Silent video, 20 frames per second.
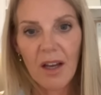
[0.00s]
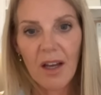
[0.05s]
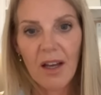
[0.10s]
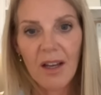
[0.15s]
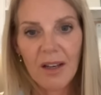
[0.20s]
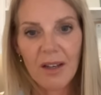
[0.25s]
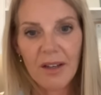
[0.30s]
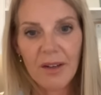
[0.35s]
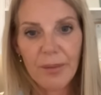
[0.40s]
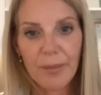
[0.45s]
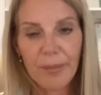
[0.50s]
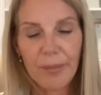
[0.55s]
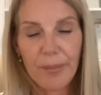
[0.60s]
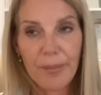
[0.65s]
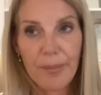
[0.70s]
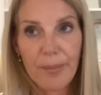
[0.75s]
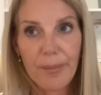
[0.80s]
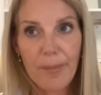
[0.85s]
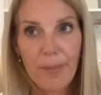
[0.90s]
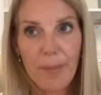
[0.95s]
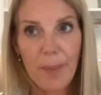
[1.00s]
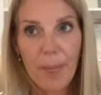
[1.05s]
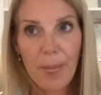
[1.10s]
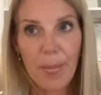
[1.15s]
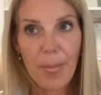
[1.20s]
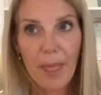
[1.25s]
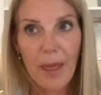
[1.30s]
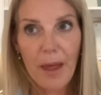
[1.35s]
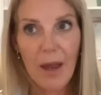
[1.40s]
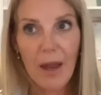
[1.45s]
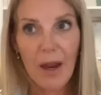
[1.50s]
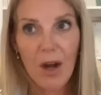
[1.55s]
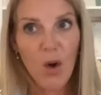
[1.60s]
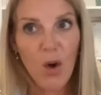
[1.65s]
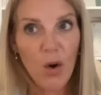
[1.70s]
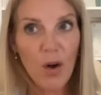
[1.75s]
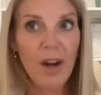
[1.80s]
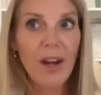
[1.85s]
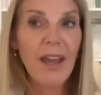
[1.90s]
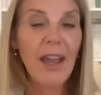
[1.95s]
and
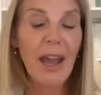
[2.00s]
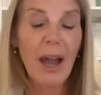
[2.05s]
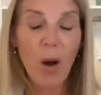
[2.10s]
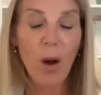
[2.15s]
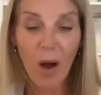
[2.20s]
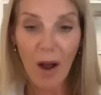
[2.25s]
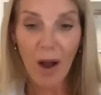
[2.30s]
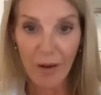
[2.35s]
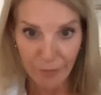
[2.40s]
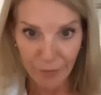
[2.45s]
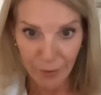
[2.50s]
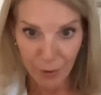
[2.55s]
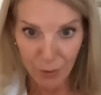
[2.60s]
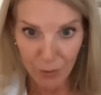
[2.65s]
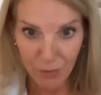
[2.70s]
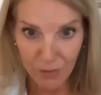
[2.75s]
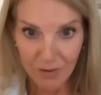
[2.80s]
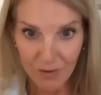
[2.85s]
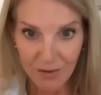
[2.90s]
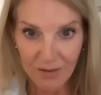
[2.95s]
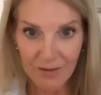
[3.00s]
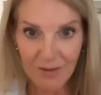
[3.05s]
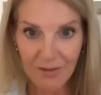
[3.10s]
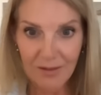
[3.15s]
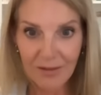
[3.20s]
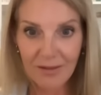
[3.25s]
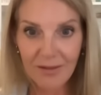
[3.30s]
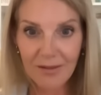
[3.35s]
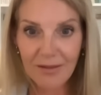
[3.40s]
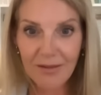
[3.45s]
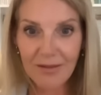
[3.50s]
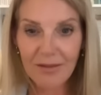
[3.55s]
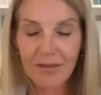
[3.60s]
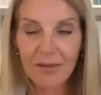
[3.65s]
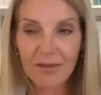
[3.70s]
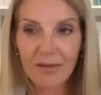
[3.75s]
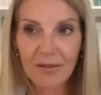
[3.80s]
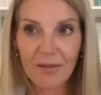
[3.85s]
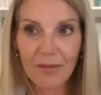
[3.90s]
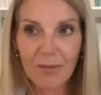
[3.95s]
not only how I felt,
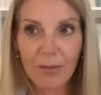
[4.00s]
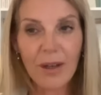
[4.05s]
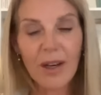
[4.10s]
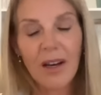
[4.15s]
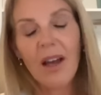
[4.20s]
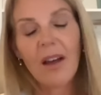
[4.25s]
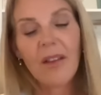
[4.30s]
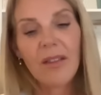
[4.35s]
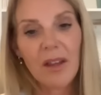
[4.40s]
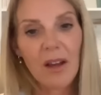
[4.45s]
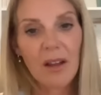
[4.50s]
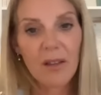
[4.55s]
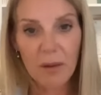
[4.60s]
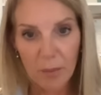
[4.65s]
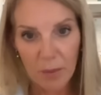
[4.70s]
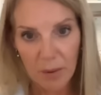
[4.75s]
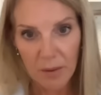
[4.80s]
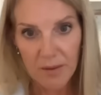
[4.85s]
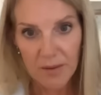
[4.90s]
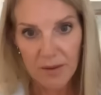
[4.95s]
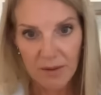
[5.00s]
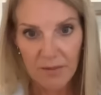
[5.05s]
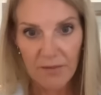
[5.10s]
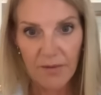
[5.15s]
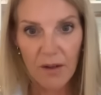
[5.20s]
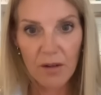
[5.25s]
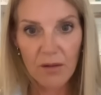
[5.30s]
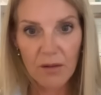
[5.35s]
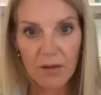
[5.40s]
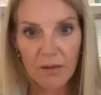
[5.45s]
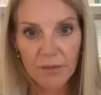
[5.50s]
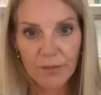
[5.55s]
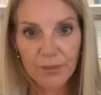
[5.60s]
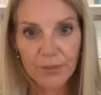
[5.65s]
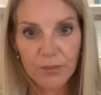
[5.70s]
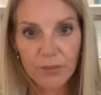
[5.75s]
but how the other person felt.